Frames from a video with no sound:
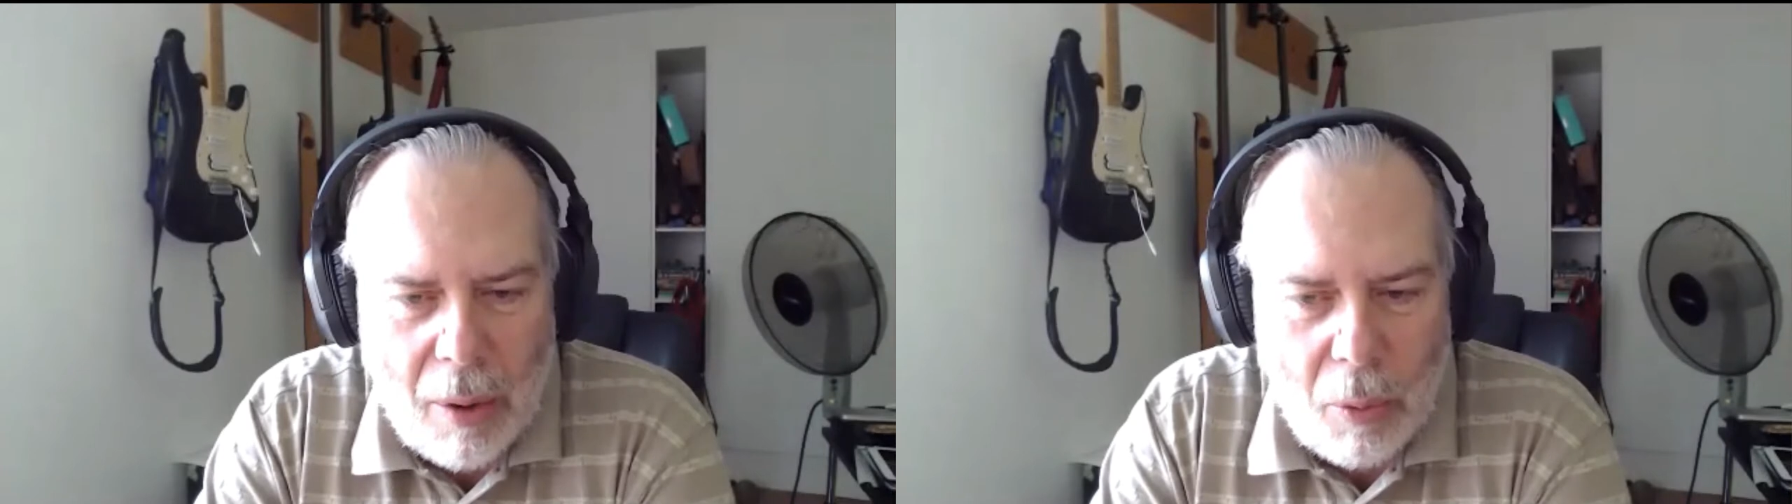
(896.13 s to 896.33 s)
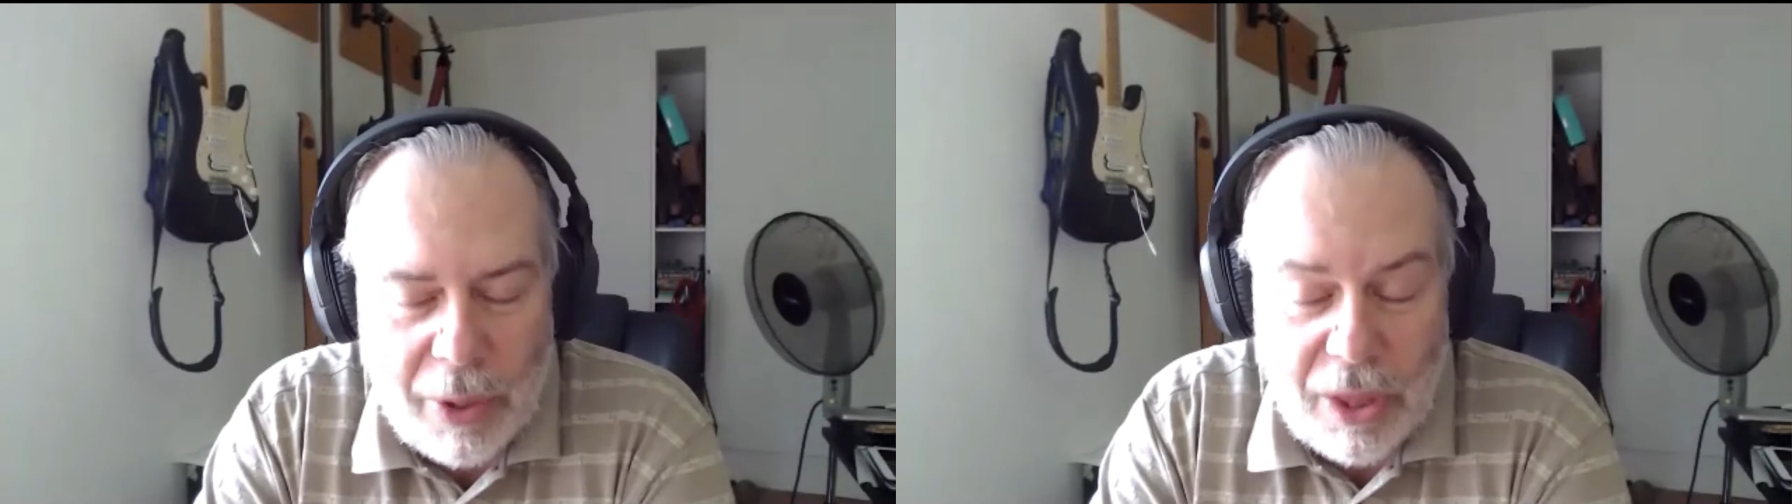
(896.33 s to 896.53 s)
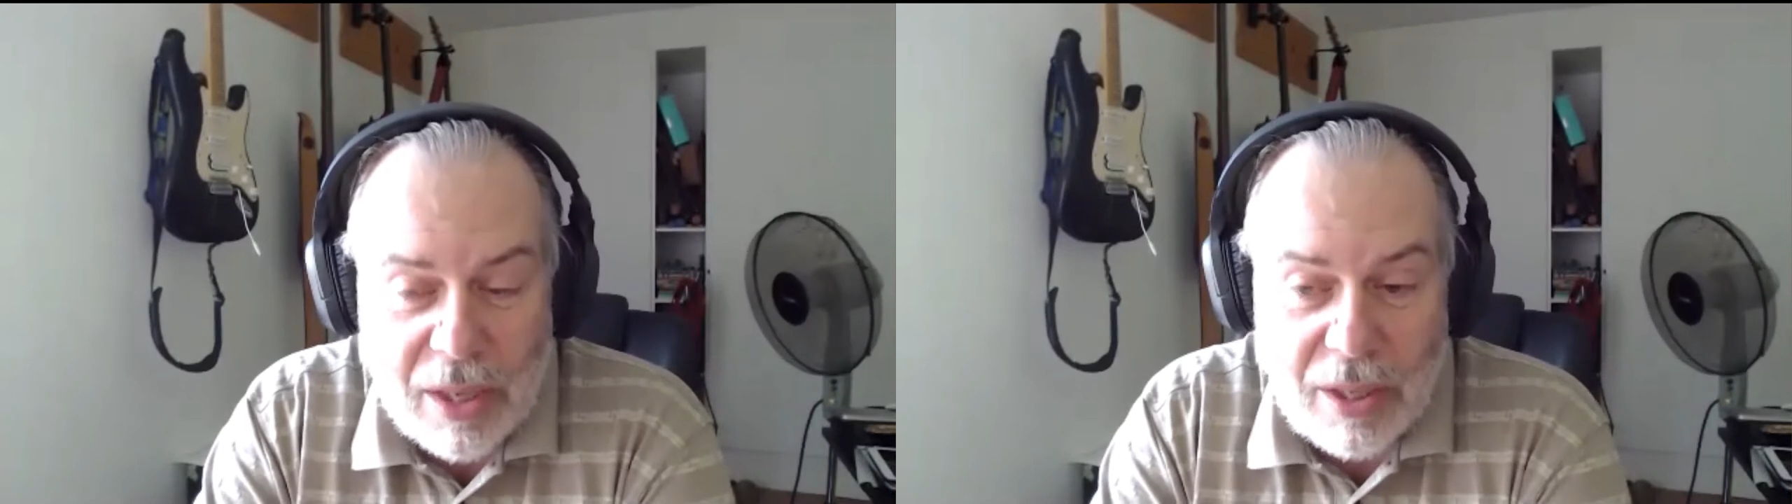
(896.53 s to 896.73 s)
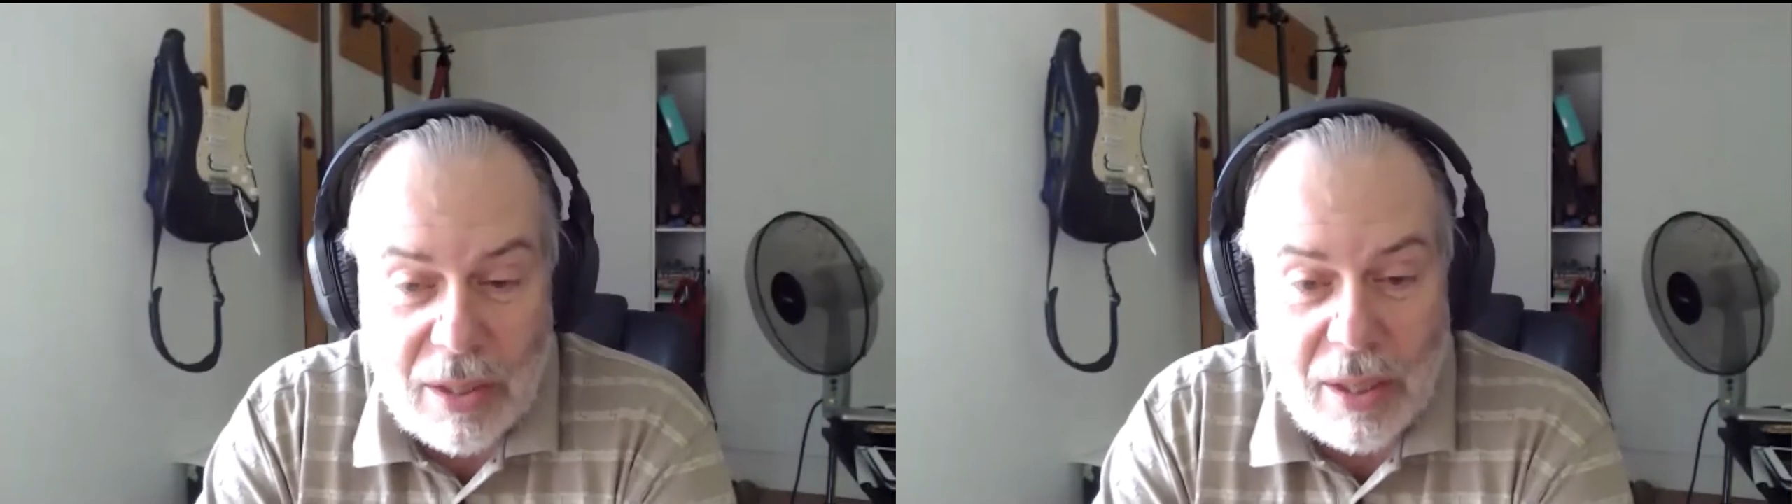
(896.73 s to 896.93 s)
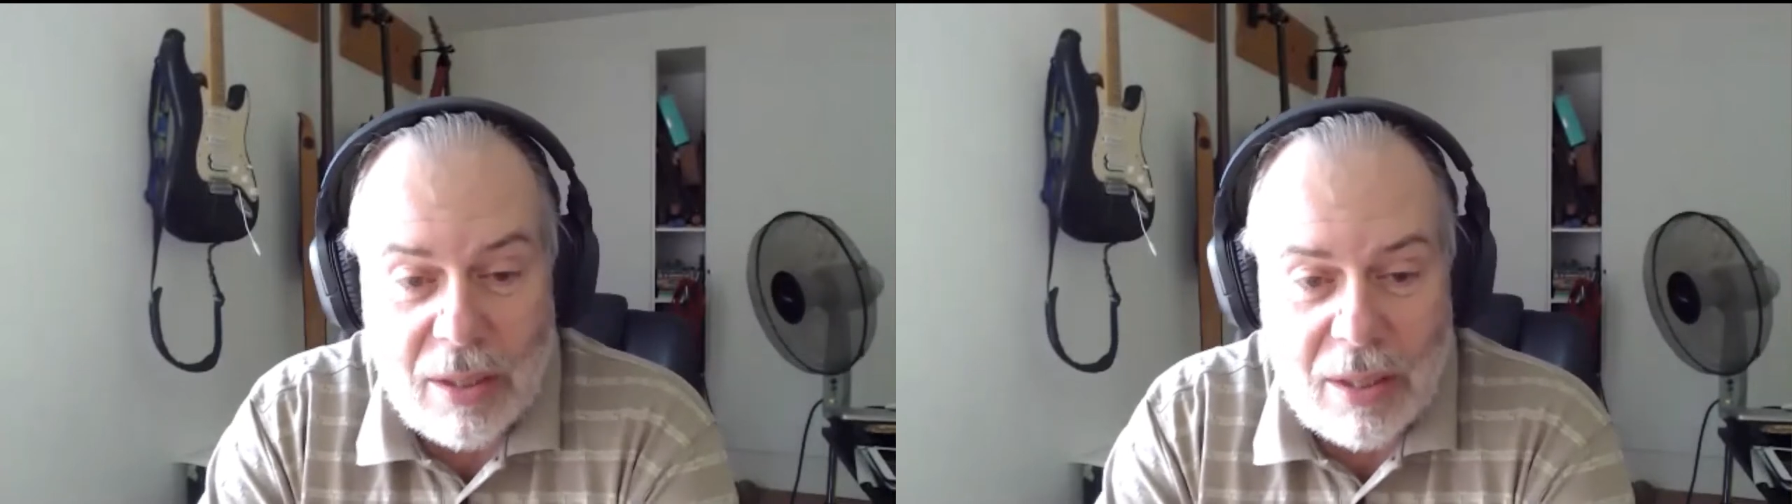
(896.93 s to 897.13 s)
with the
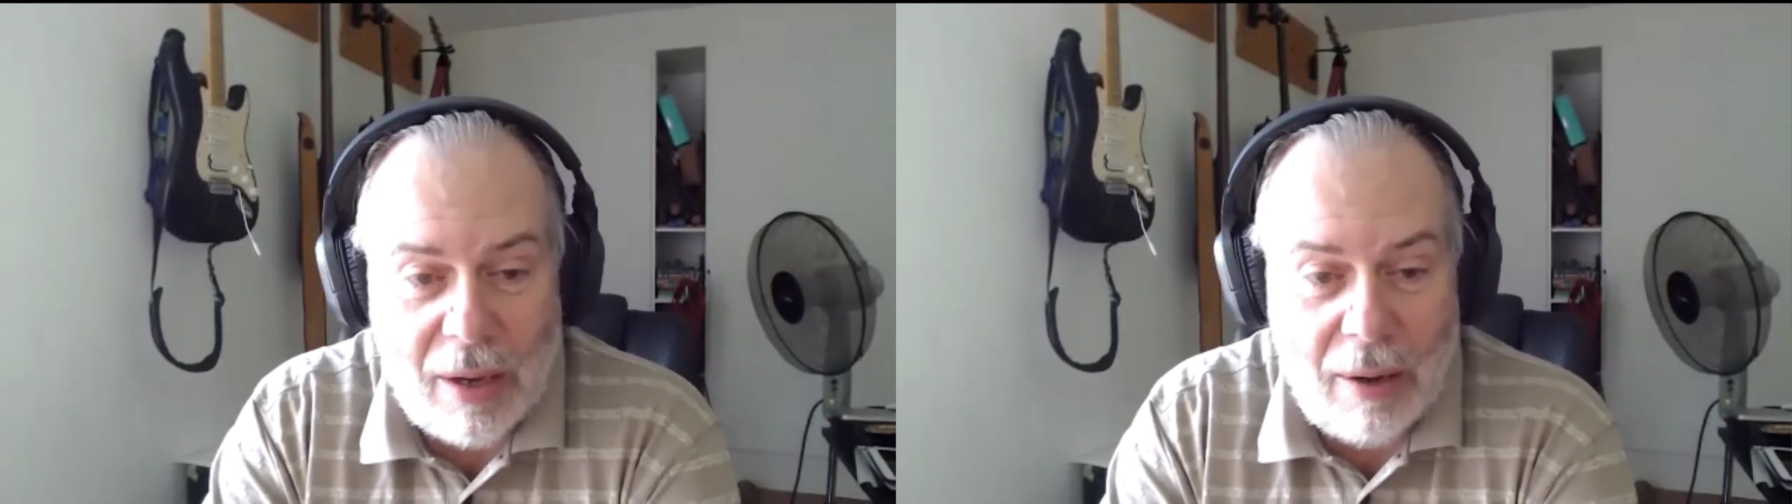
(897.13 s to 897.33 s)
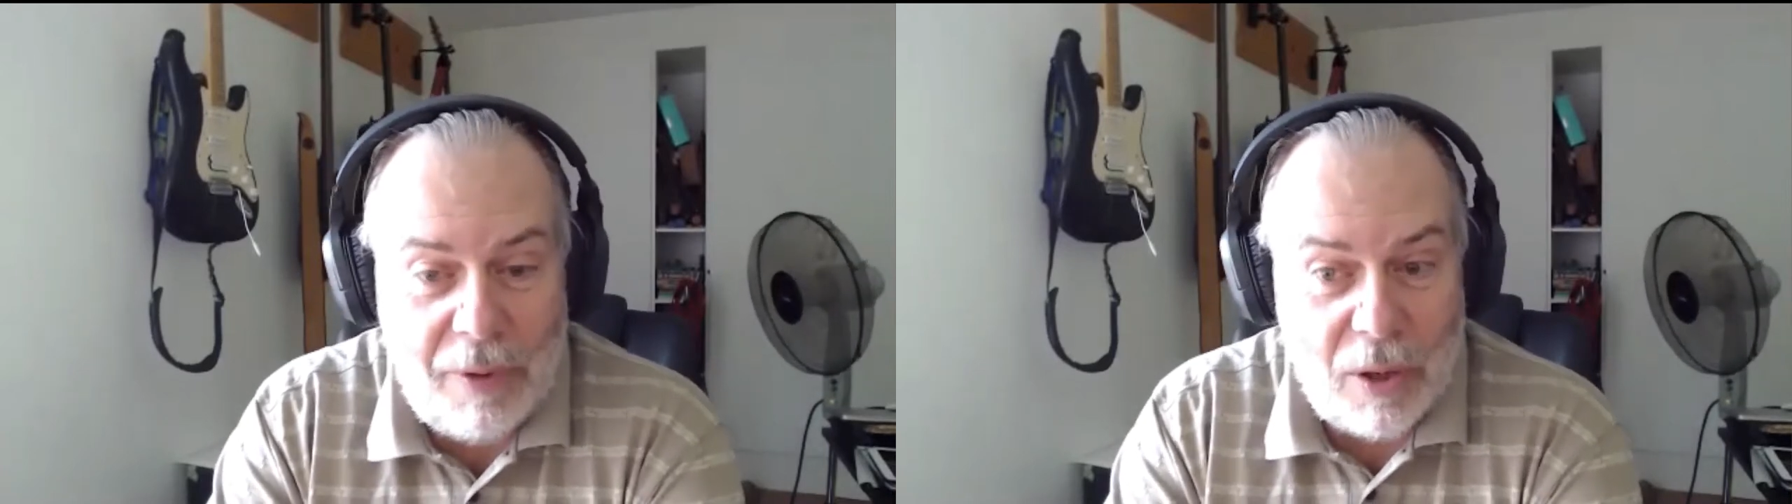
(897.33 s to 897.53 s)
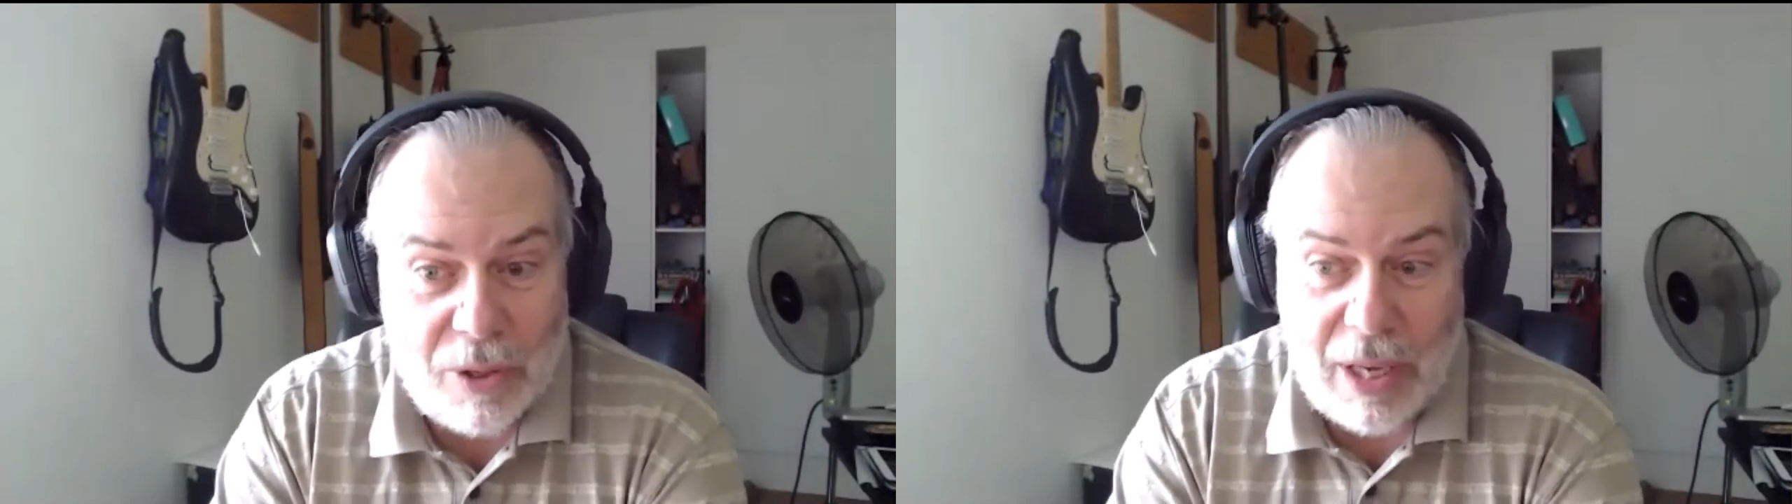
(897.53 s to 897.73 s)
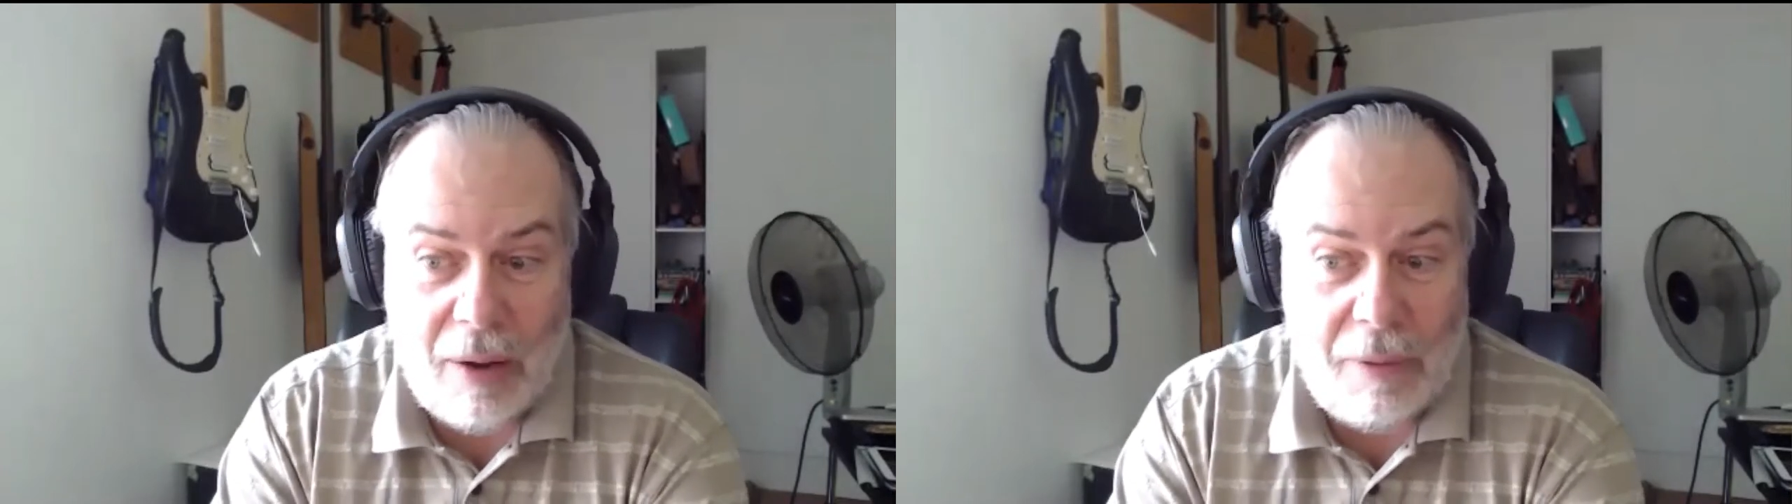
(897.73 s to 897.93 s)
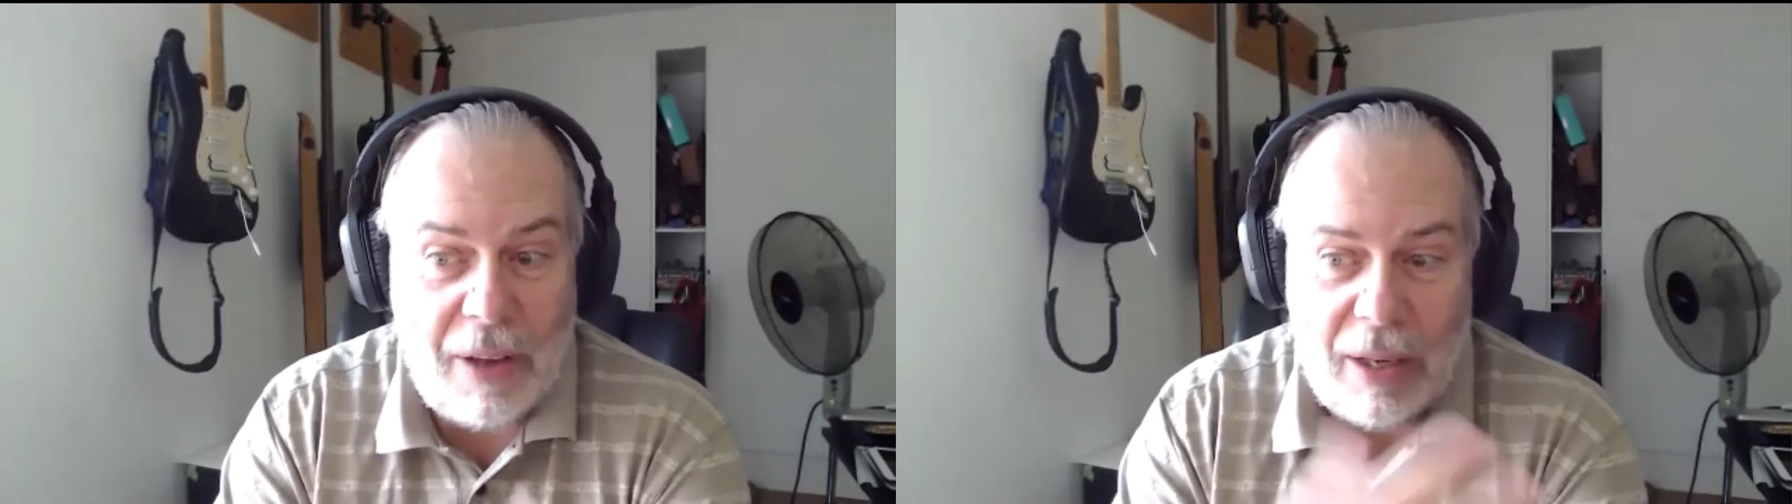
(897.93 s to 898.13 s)
assistance of
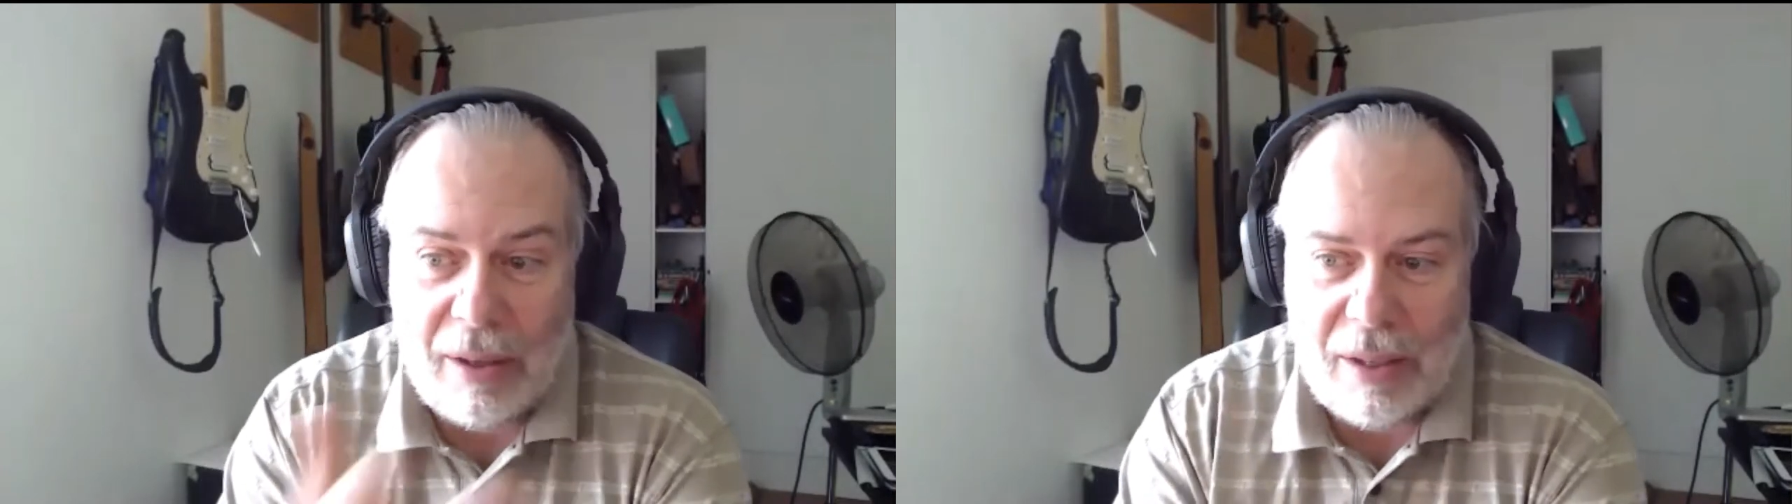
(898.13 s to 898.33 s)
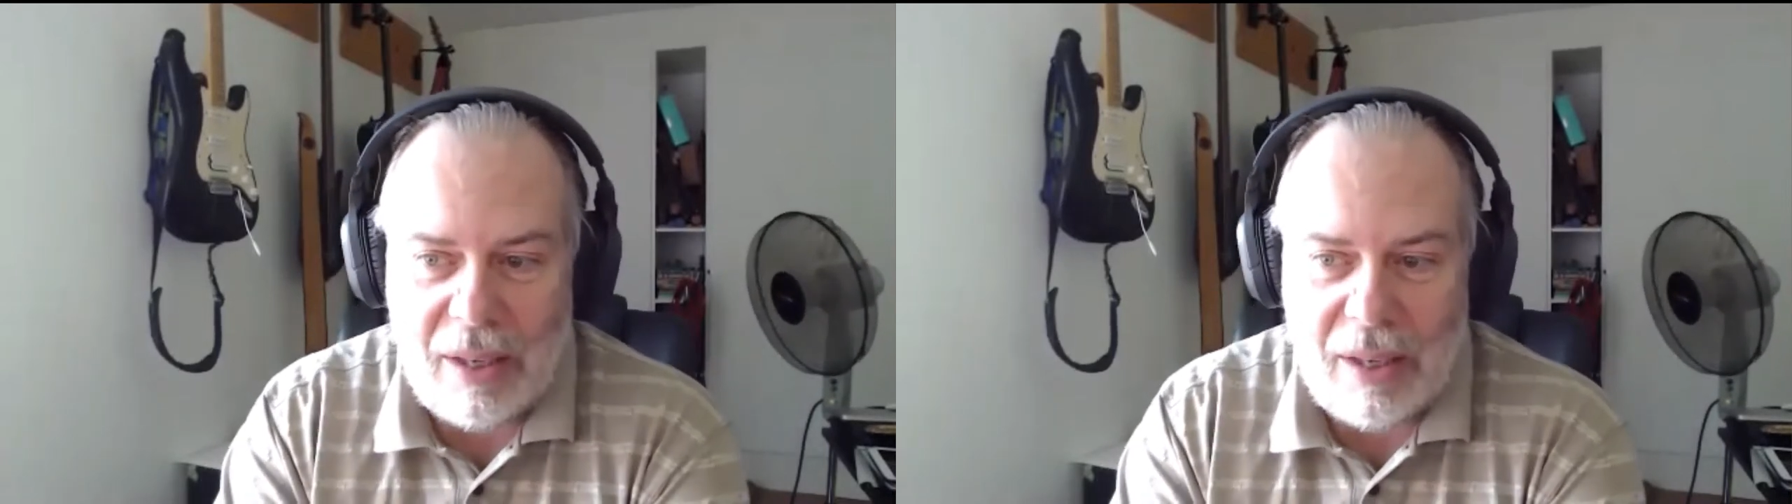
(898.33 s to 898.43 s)
yourself and